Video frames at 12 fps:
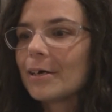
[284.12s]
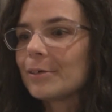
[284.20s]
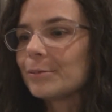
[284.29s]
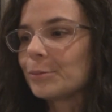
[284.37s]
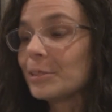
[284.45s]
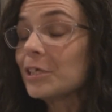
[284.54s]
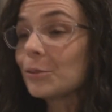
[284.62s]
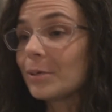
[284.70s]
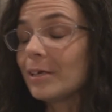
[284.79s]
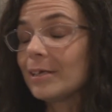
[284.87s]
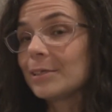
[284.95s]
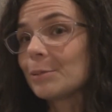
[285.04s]
of
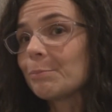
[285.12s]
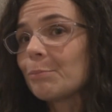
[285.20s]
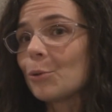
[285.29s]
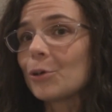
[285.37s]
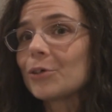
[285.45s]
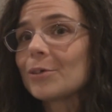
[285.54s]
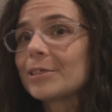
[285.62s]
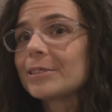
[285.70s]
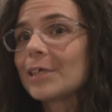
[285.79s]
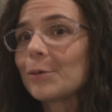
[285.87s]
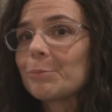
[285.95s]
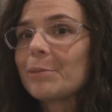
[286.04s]
recreating the
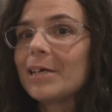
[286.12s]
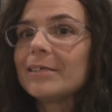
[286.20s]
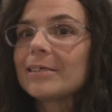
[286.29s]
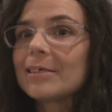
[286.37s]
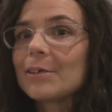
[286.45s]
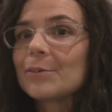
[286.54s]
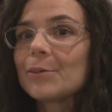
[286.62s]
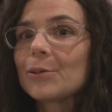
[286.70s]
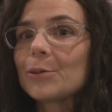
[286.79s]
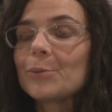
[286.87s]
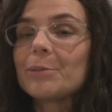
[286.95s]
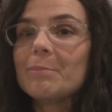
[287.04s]
portraits that were painted of
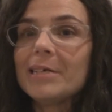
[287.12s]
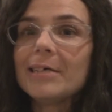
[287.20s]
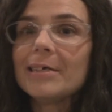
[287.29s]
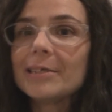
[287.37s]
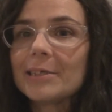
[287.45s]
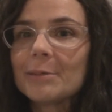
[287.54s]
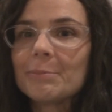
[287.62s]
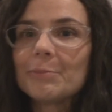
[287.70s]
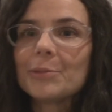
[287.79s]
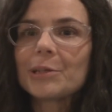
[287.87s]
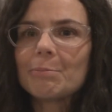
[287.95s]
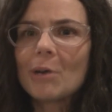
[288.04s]
her with me in
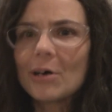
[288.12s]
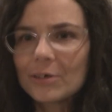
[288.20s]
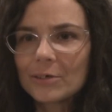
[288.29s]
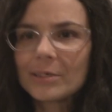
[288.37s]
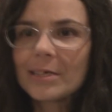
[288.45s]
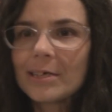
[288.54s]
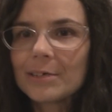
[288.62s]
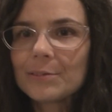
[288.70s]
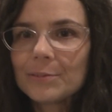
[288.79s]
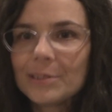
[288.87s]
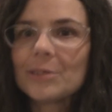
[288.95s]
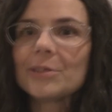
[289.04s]
them, with a modern day
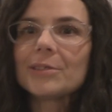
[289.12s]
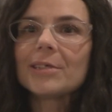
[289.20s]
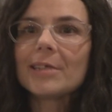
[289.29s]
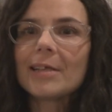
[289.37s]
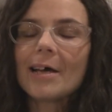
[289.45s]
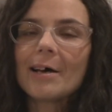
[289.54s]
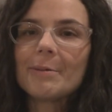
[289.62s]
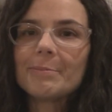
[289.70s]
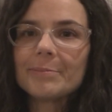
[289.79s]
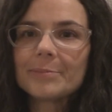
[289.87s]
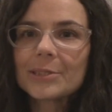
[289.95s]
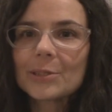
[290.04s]
feel to
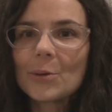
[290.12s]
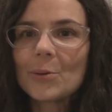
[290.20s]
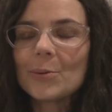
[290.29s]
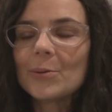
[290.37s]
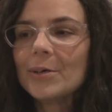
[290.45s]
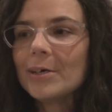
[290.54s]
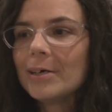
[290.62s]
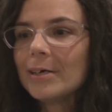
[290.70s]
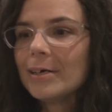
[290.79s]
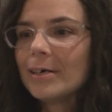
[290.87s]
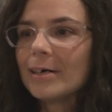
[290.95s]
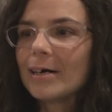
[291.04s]
them. So
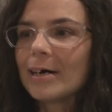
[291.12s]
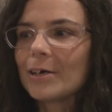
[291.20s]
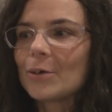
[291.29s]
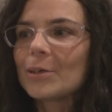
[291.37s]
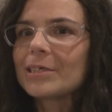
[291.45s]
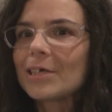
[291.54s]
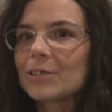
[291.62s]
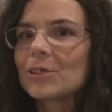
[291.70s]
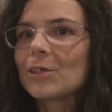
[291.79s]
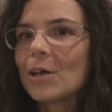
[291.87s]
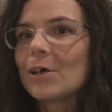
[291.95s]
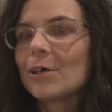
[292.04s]
I don't know, I touch
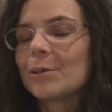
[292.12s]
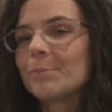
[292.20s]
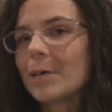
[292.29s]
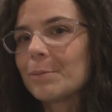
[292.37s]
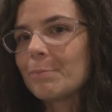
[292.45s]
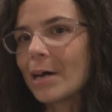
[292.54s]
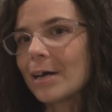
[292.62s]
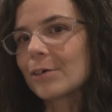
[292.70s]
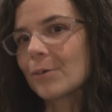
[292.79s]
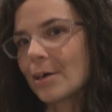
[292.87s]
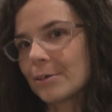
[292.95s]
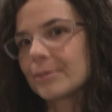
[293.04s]
a lot on my
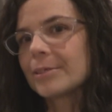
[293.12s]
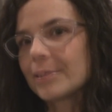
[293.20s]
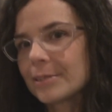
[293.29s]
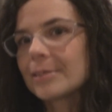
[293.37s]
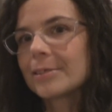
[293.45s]
background.